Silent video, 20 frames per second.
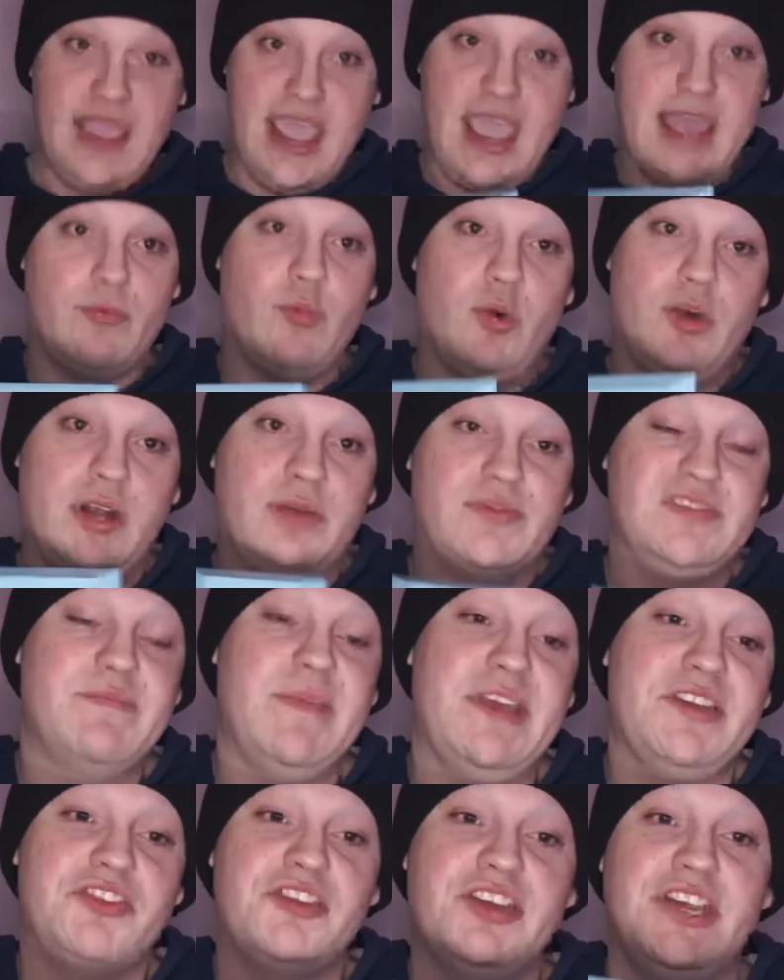and what I was
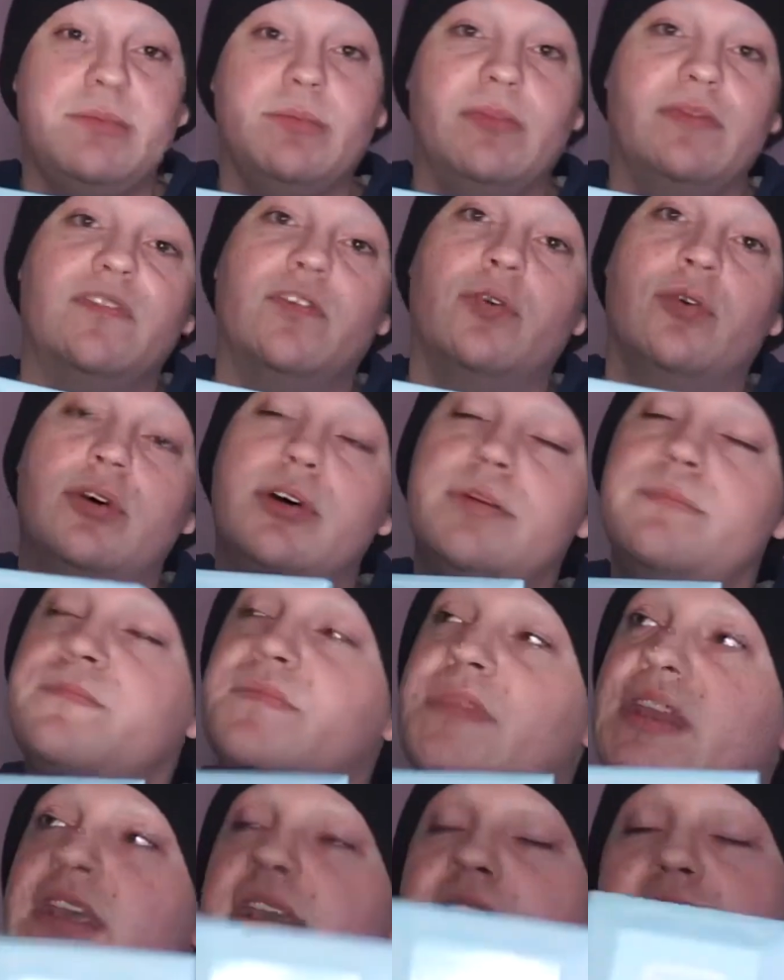mentioning before,
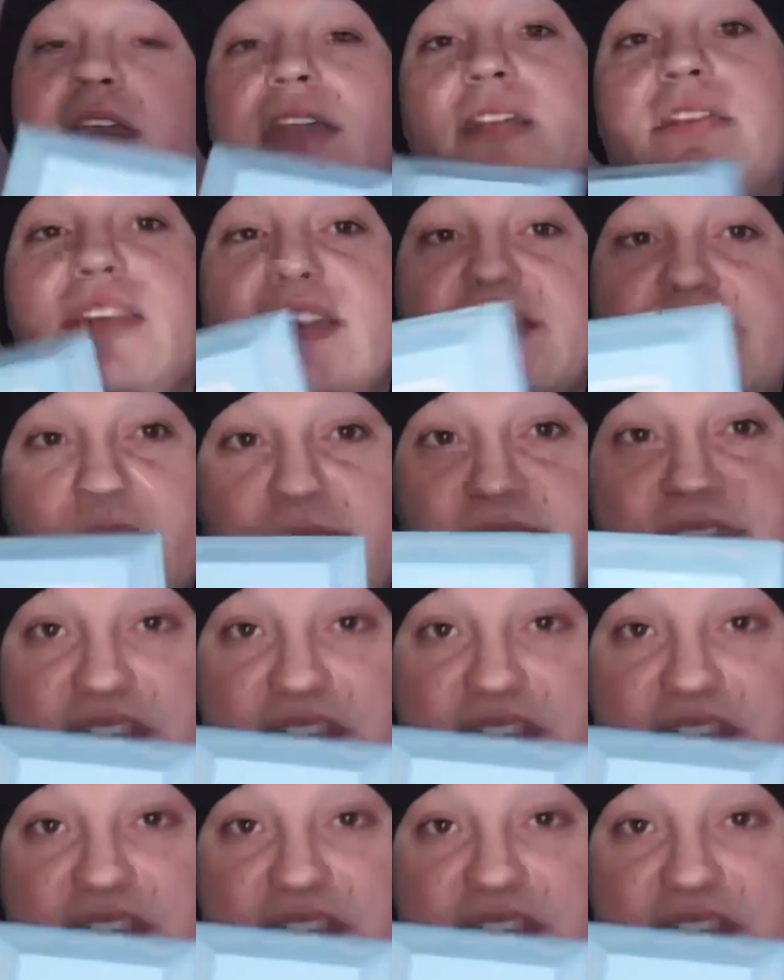this was the